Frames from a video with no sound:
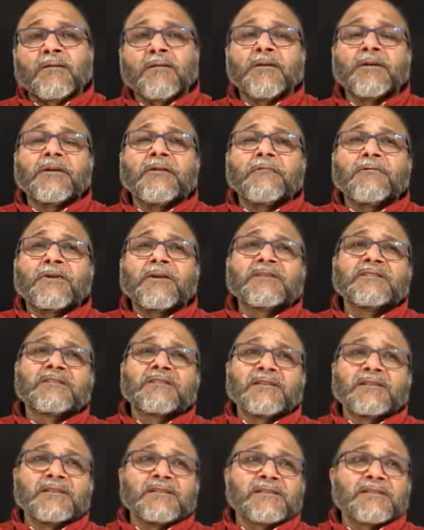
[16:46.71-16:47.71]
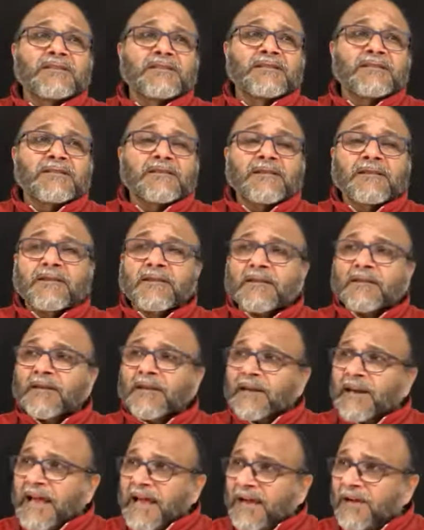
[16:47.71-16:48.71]
The difference is
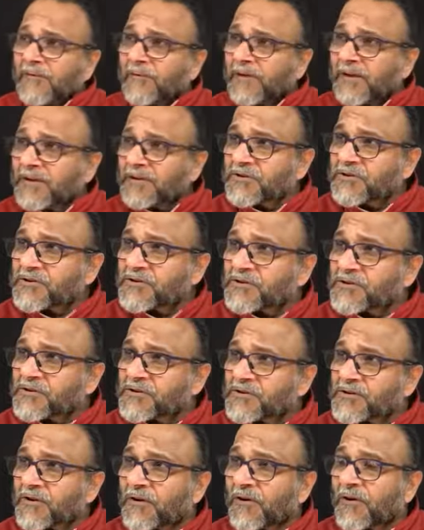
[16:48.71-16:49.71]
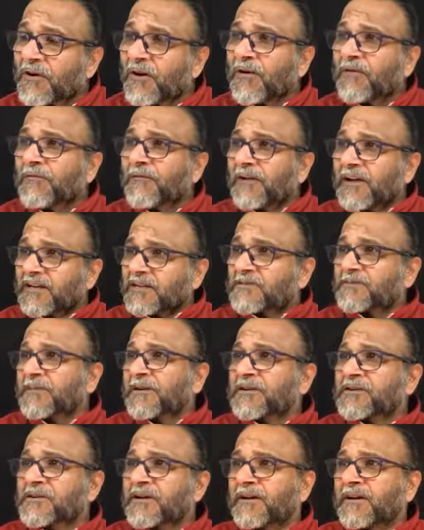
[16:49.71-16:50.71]
the language of
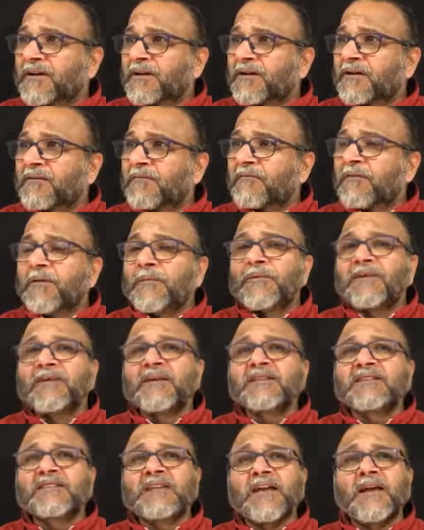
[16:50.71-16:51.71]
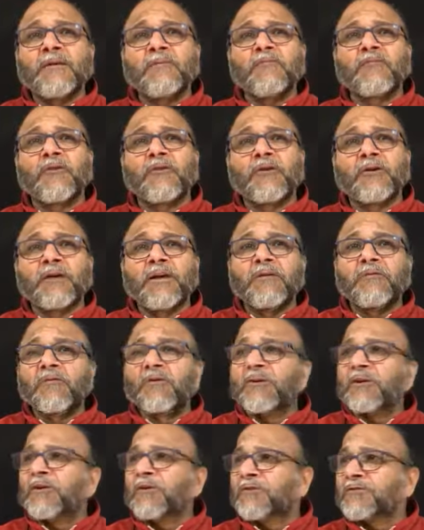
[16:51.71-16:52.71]
expression will be the same for a
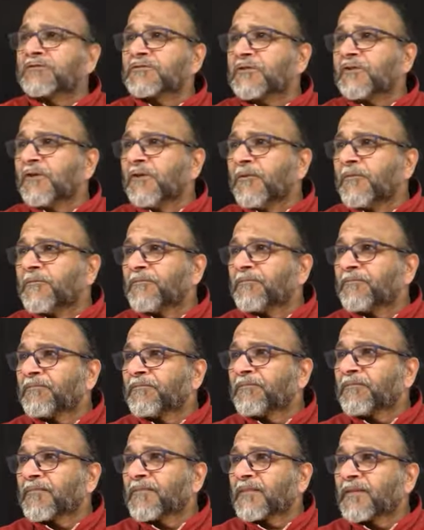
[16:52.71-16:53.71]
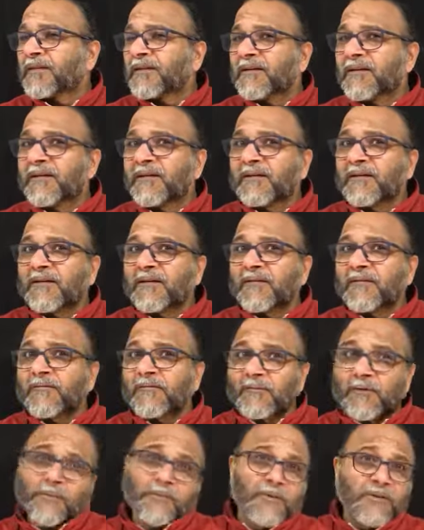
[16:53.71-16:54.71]
devotee also,
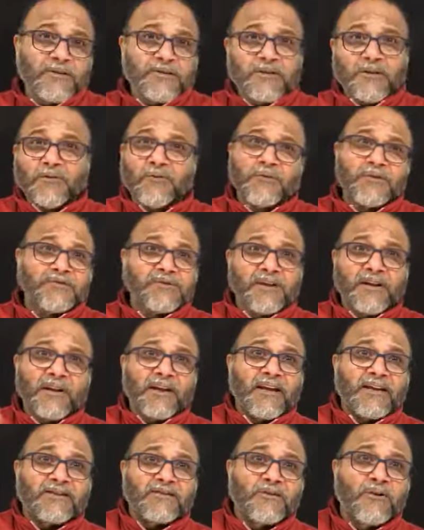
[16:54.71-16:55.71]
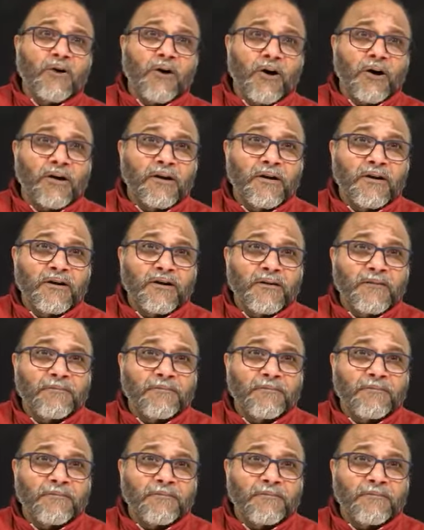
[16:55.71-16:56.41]
a person who has realized God,